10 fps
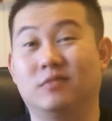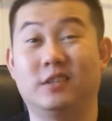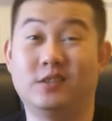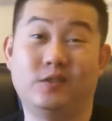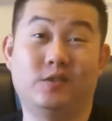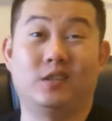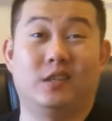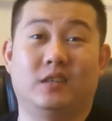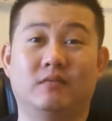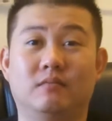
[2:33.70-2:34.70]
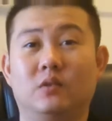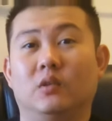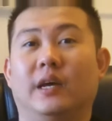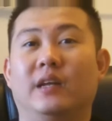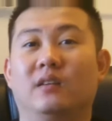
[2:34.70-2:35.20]
it's usually too
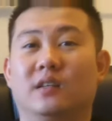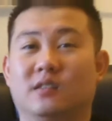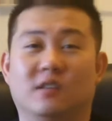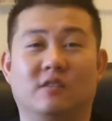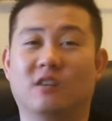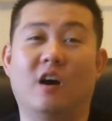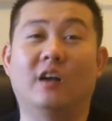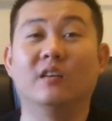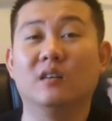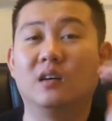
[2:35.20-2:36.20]
late. It's gone.